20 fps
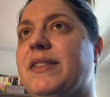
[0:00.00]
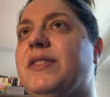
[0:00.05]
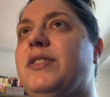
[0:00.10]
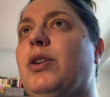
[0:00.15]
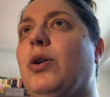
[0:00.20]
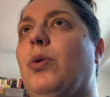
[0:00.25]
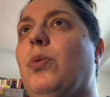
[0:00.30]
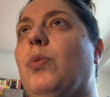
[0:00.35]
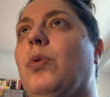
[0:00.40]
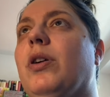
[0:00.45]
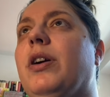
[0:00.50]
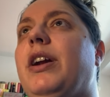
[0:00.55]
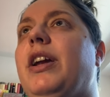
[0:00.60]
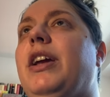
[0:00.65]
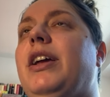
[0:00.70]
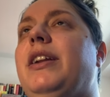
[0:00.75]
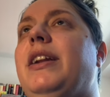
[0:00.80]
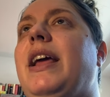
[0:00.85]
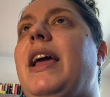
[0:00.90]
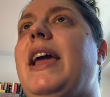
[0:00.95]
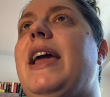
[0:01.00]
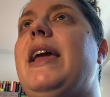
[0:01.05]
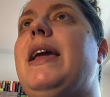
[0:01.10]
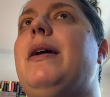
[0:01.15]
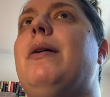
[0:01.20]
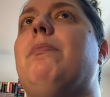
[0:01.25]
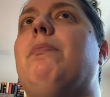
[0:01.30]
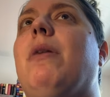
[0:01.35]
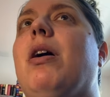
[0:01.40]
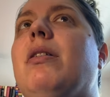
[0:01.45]
So we're in a
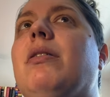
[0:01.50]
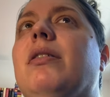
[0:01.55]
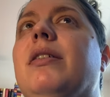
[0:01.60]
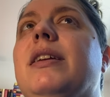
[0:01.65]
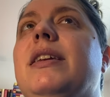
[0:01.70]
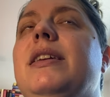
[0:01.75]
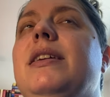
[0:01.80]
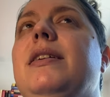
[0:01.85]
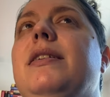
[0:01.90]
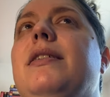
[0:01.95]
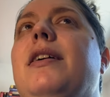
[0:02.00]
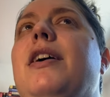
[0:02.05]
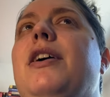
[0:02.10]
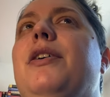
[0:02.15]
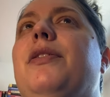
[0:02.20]
monarchy